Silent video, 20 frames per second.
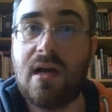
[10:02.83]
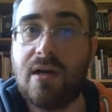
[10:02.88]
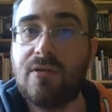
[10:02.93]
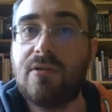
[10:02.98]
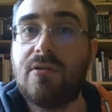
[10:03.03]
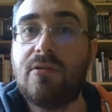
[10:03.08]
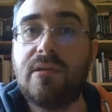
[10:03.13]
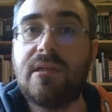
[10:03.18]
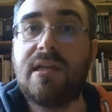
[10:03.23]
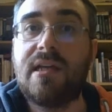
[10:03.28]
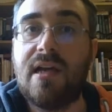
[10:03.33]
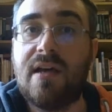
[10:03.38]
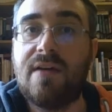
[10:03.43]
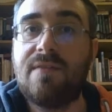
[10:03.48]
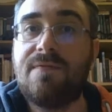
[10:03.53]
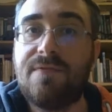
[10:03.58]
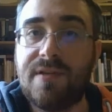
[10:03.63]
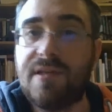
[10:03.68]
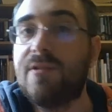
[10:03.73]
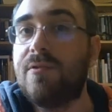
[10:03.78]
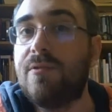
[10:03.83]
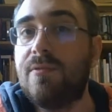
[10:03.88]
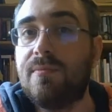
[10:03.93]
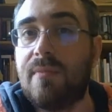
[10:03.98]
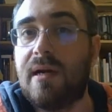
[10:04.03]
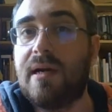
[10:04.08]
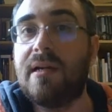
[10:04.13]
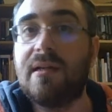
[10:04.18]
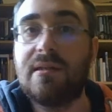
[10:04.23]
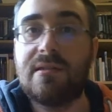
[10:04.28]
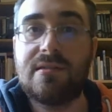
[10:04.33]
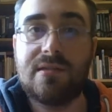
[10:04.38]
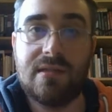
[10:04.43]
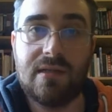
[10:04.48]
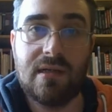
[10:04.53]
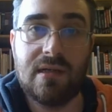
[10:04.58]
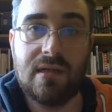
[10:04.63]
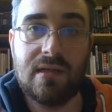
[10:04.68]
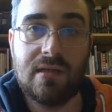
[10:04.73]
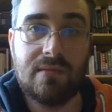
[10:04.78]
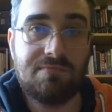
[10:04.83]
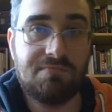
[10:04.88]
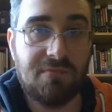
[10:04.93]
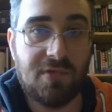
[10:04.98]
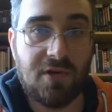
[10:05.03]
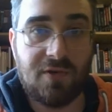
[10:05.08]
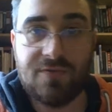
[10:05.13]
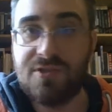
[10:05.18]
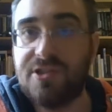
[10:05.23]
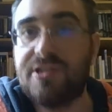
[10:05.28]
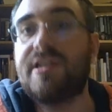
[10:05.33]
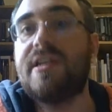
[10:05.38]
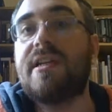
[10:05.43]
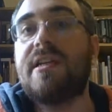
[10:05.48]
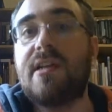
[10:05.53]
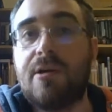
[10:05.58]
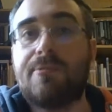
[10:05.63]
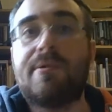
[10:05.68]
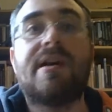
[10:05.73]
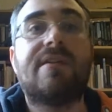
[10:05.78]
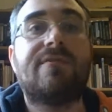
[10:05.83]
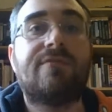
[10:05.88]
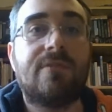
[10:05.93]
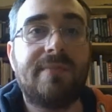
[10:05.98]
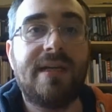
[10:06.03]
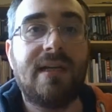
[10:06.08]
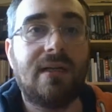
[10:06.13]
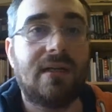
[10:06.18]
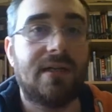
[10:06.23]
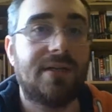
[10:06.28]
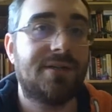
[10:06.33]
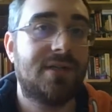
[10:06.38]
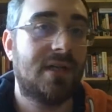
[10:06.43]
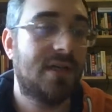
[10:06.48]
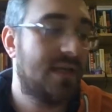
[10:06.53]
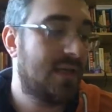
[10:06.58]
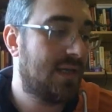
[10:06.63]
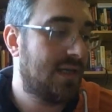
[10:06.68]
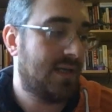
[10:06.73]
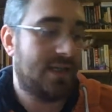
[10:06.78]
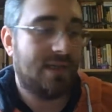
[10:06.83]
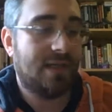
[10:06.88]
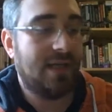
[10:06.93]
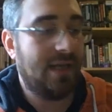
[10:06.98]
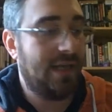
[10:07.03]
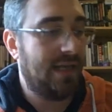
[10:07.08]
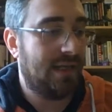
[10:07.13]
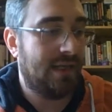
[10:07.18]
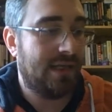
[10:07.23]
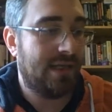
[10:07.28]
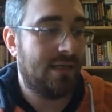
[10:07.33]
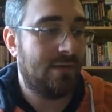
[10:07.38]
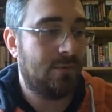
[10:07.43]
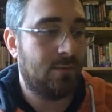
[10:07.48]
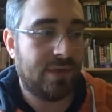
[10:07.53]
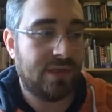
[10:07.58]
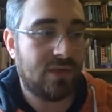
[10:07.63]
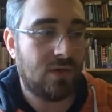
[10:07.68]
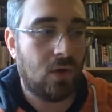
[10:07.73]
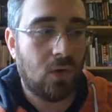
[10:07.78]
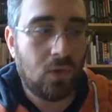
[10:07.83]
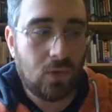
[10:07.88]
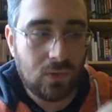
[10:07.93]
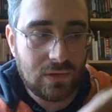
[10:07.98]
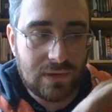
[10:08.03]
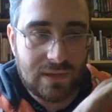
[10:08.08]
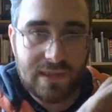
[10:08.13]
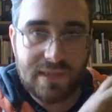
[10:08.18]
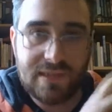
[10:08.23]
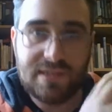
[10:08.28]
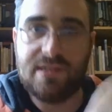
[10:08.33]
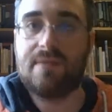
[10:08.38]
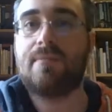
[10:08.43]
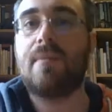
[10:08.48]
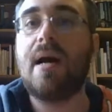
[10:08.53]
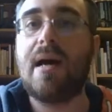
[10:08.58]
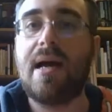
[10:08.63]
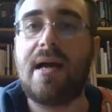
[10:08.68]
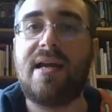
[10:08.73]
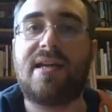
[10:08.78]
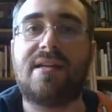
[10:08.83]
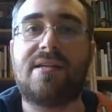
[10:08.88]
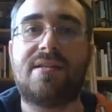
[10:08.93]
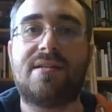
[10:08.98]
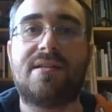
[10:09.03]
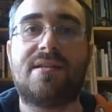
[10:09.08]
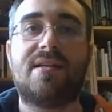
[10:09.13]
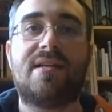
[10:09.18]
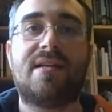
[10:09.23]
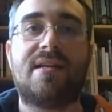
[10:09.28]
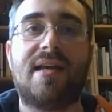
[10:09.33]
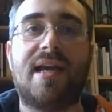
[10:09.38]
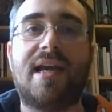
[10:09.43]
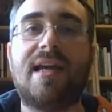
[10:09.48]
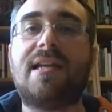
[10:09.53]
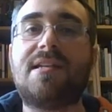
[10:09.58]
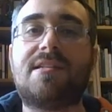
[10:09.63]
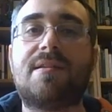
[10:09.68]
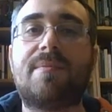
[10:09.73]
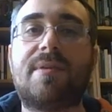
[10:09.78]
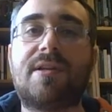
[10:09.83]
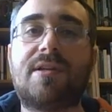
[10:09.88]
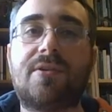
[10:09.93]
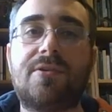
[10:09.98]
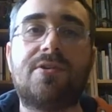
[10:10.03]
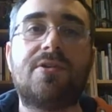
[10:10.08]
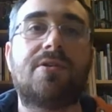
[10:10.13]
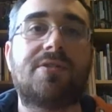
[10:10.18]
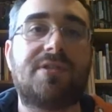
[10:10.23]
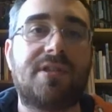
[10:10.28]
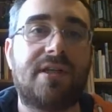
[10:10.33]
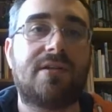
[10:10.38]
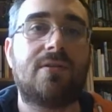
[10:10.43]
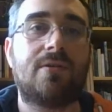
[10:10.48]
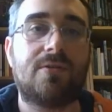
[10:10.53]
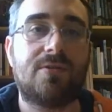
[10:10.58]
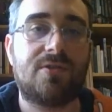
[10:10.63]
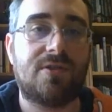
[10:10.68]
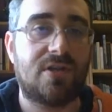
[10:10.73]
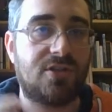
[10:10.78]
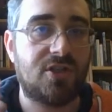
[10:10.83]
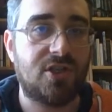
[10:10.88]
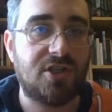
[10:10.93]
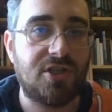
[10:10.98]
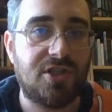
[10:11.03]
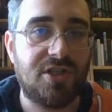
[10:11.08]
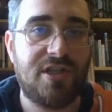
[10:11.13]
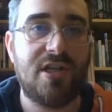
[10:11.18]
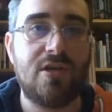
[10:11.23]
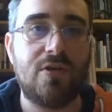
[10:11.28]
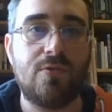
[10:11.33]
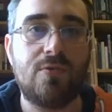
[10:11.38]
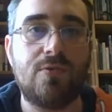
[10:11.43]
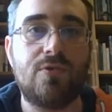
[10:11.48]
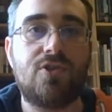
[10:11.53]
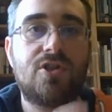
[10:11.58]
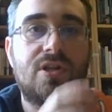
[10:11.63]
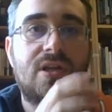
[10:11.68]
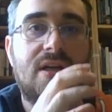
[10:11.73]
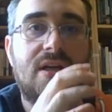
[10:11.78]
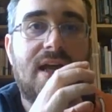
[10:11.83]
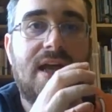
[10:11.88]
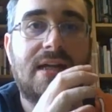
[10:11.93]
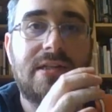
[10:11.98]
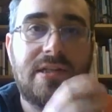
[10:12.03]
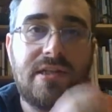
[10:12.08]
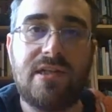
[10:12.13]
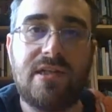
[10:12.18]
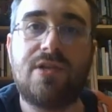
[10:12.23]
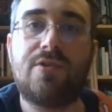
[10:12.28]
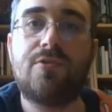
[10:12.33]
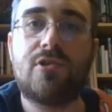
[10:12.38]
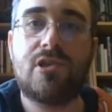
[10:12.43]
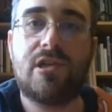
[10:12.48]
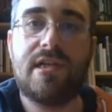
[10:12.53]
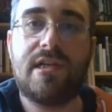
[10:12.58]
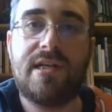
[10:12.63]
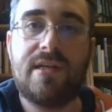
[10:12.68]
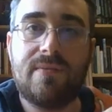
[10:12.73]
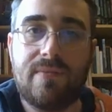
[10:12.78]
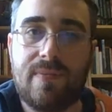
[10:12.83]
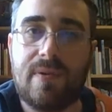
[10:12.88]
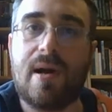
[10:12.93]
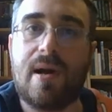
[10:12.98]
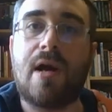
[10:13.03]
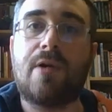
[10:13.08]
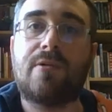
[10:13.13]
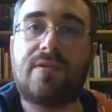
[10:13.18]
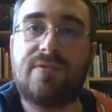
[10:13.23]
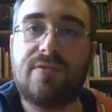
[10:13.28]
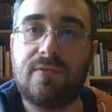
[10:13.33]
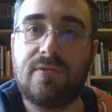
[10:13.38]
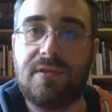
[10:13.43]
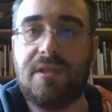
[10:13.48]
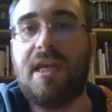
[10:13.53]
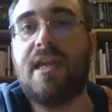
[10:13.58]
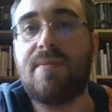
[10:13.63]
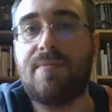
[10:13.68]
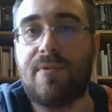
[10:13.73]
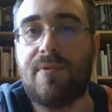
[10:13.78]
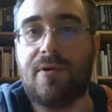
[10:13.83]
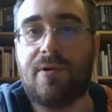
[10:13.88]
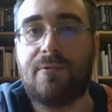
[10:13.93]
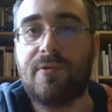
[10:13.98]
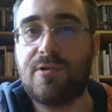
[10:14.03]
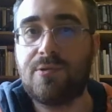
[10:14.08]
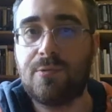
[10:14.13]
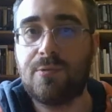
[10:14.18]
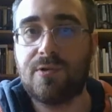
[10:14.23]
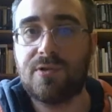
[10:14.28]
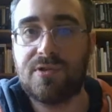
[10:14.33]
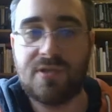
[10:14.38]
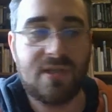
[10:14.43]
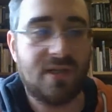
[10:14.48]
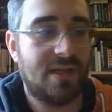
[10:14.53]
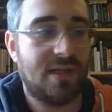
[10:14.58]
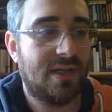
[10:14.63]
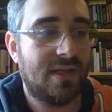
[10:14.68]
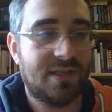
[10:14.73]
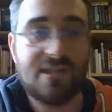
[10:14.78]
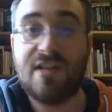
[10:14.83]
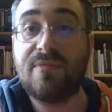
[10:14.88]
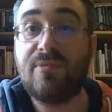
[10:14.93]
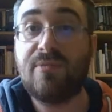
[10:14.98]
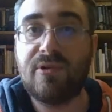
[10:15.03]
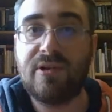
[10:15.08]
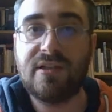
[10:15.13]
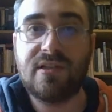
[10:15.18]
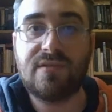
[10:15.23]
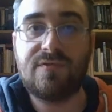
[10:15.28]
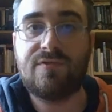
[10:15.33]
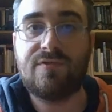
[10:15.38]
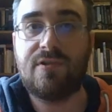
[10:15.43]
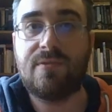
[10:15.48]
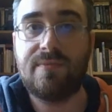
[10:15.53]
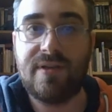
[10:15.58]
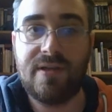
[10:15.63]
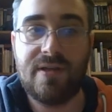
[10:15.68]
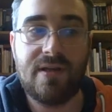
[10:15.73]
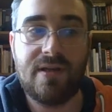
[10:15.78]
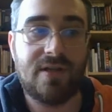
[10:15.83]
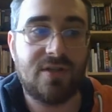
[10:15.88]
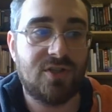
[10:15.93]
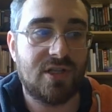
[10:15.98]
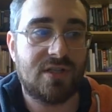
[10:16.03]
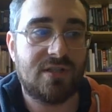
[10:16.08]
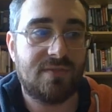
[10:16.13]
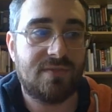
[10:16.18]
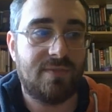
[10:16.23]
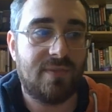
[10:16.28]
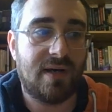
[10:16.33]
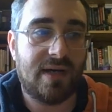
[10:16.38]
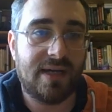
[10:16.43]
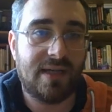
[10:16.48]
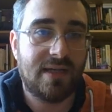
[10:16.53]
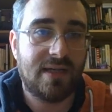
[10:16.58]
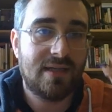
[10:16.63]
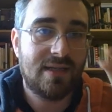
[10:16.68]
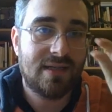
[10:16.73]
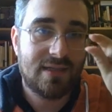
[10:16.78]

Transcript: are only a few miles of sea away from England. Clearly, with all this in mind, Elizabeth could not ignore such a huge and hugely powerful neighbor, which was separated from her just by